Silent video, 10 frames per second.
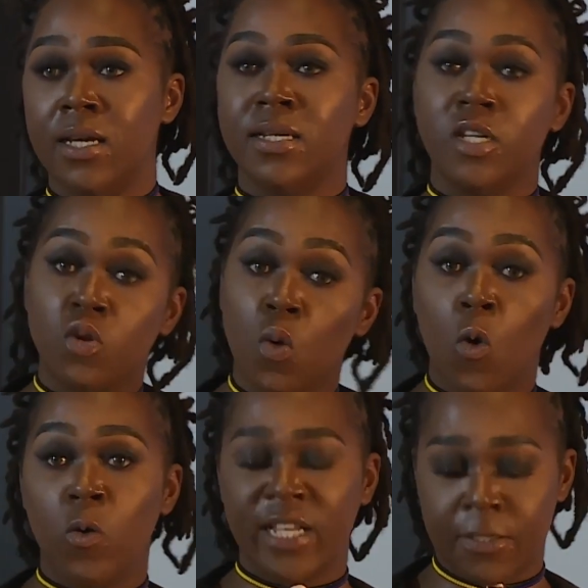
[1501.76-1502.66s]
need to
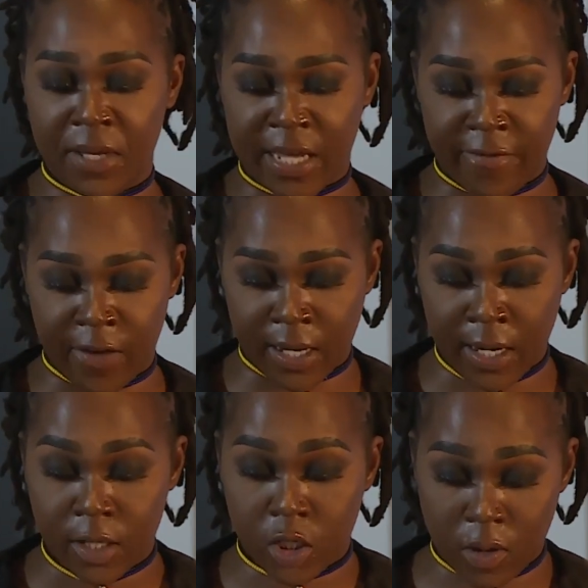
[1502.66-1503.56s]
always be giving
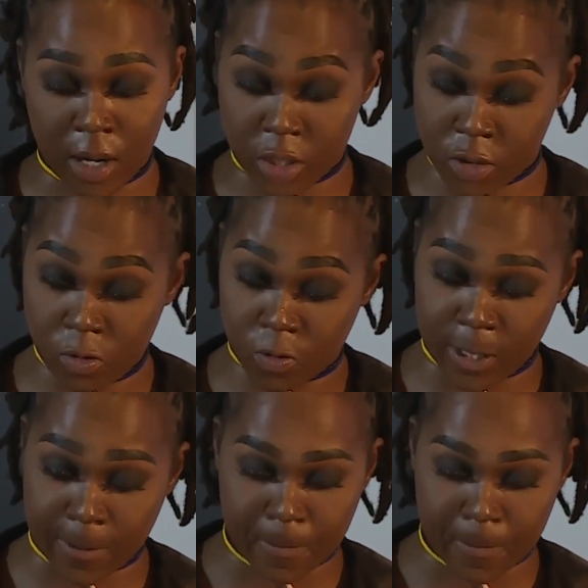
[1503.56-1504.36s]
to our children.